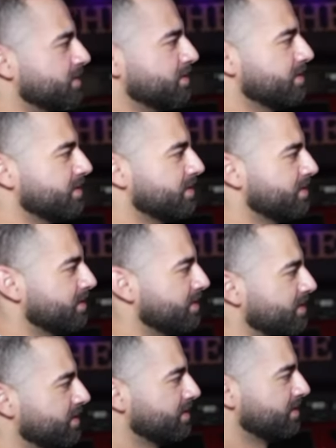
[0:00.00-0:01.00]

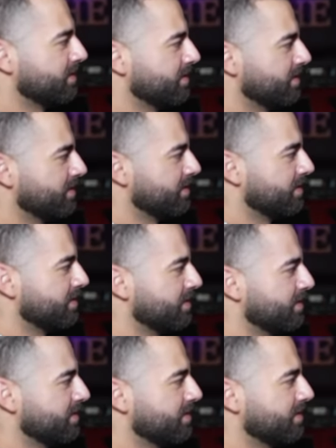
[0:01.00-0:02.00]

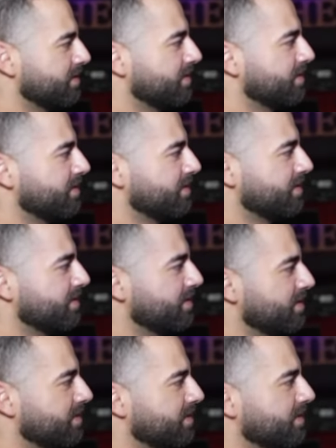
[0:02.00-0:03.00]

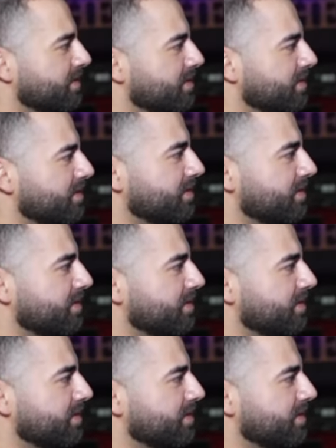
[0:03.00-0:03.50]
The person shown says nothing.